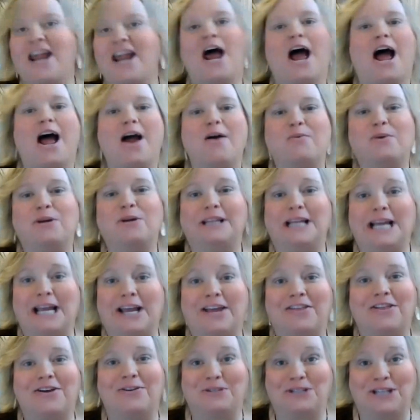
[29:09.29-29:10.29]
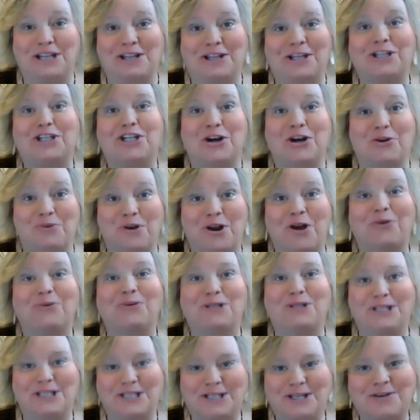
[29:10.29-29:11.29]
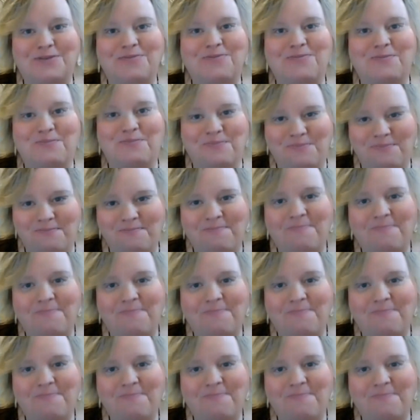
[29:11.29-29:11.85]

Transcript: And those are the best ways to get a hold of me, and then we go from